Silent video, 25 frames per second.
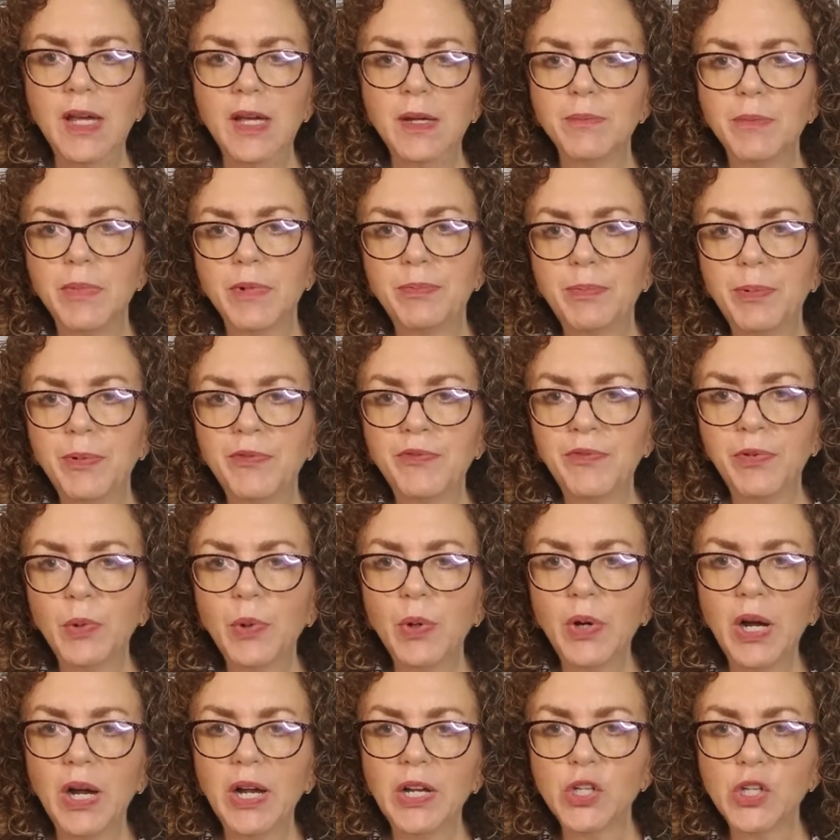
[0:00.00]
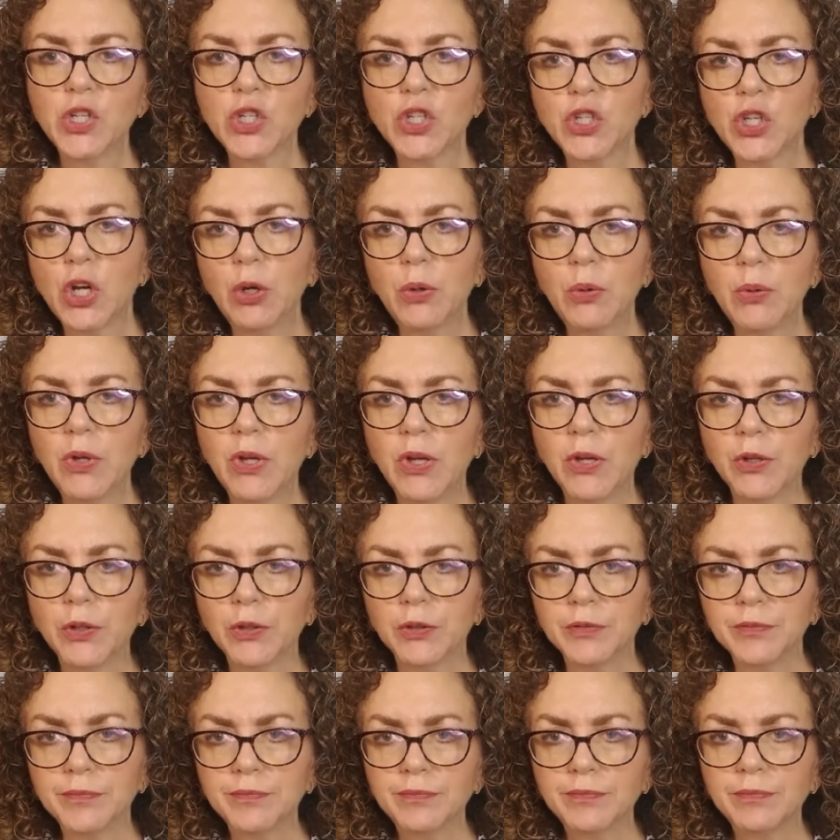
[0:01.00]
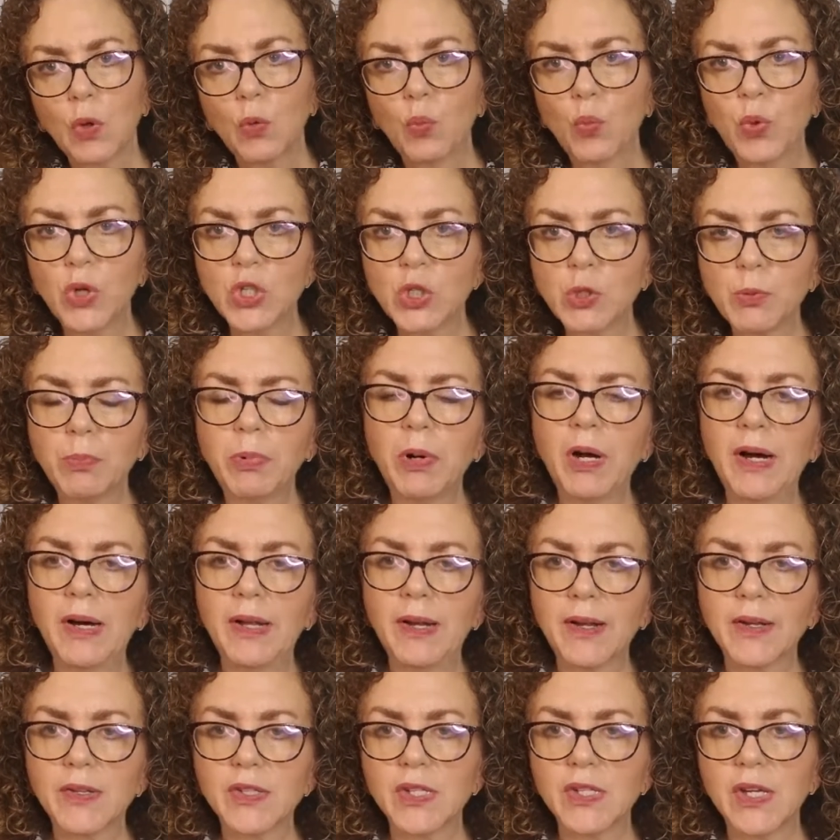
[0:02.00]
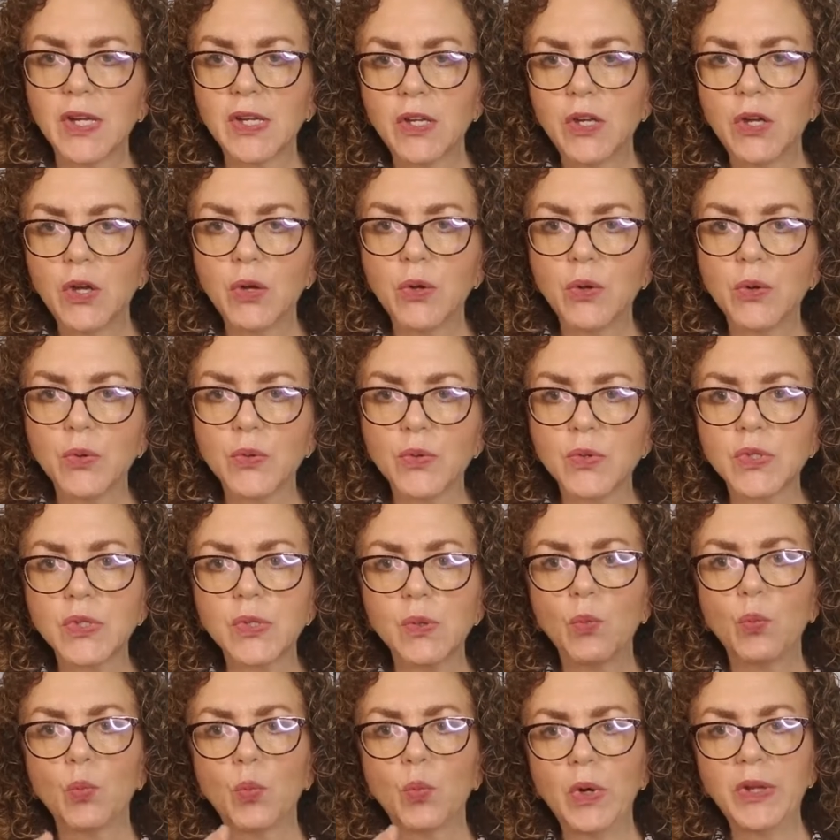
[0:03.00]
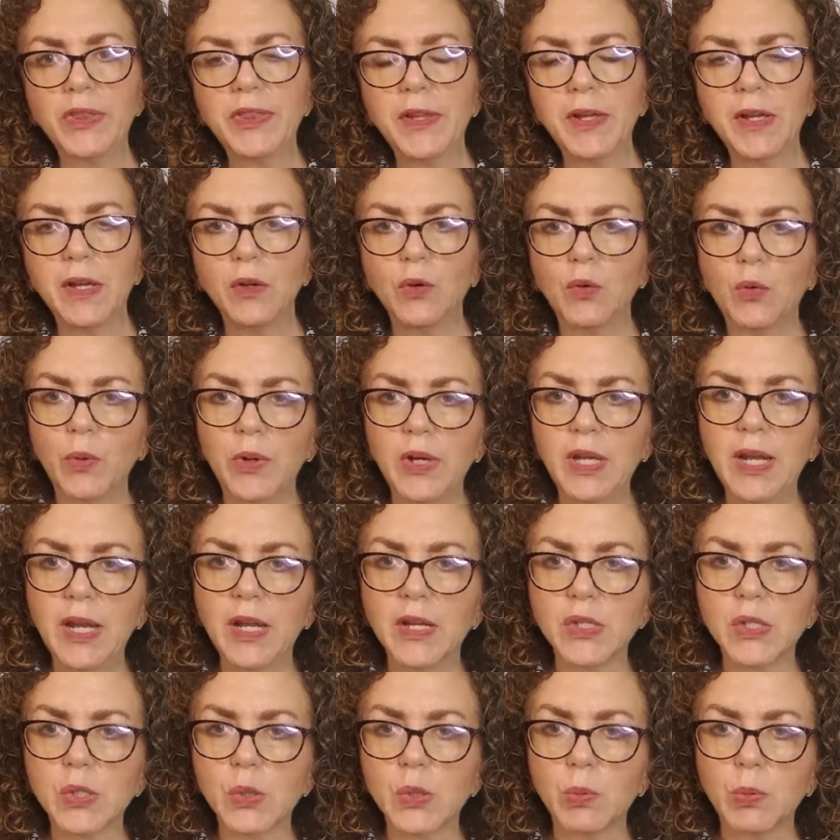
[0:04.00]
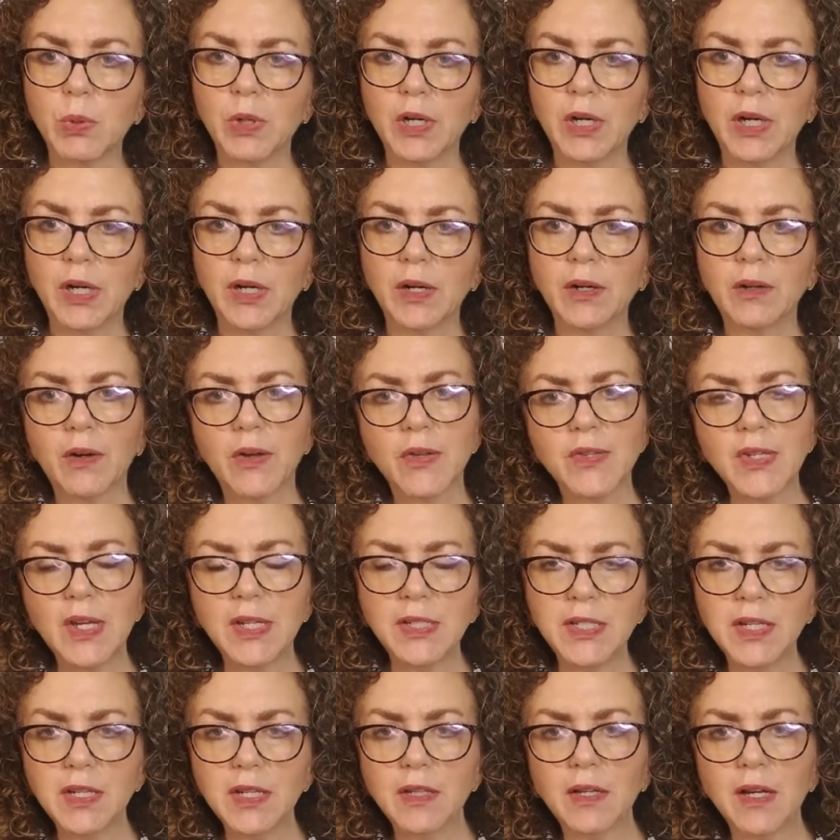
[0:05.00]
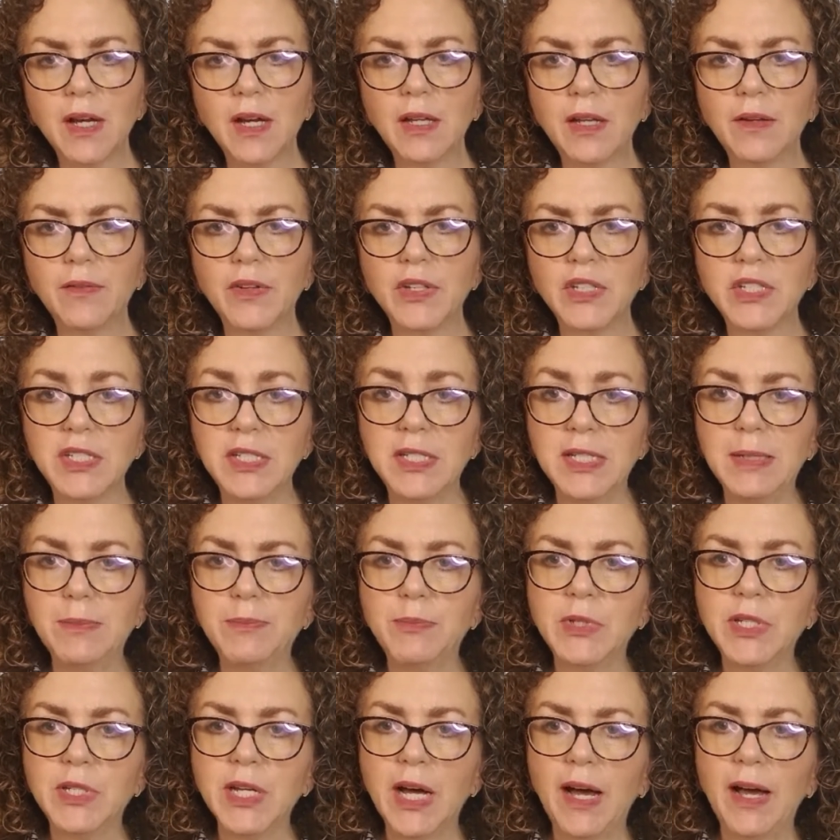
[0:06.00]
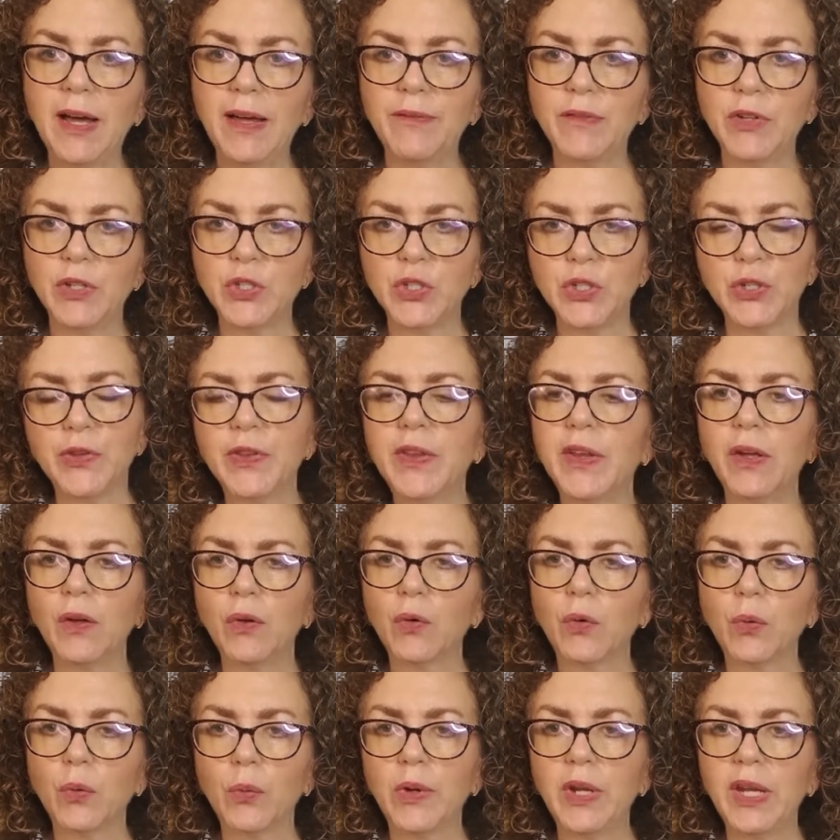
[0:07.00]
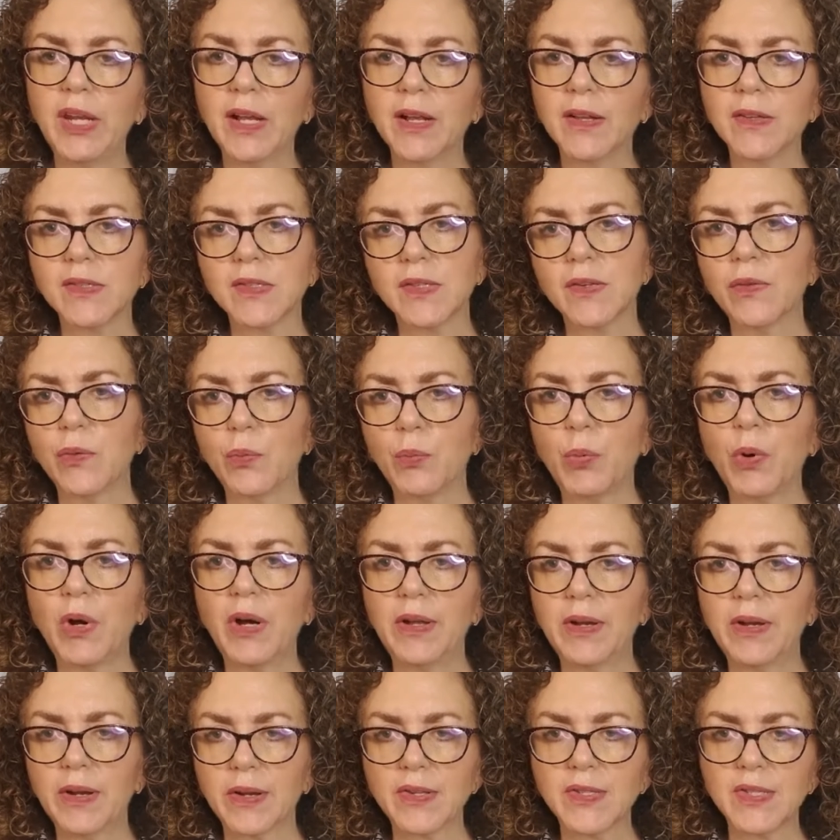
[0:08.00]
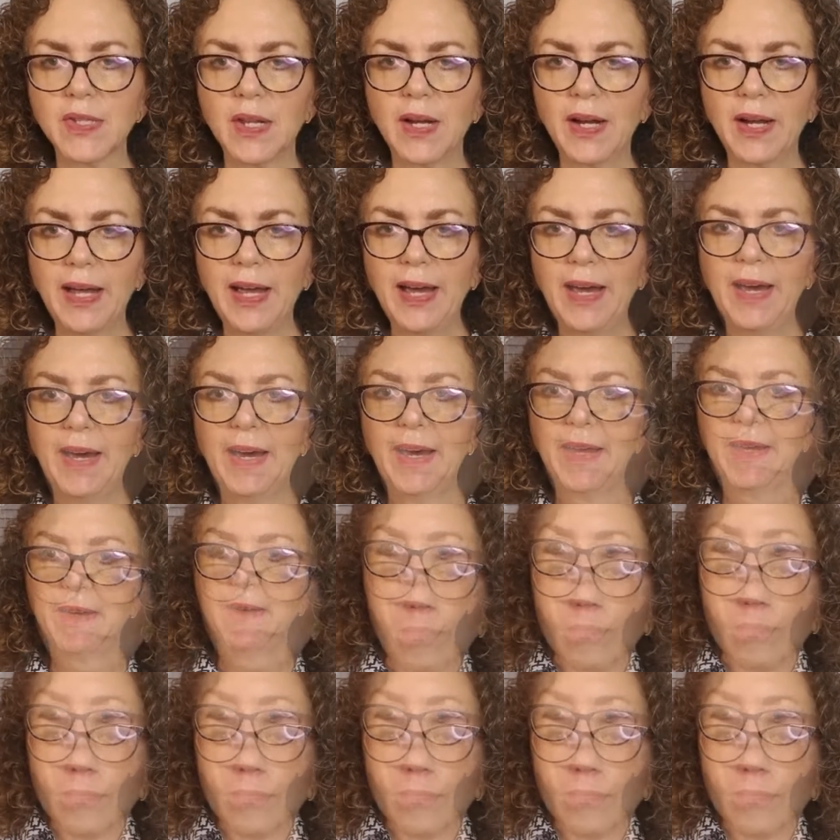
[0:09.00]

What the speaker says: But before I show you which products I use, what the ingredients were, because I did kind of a deep dive into the ingredients of the products that I had,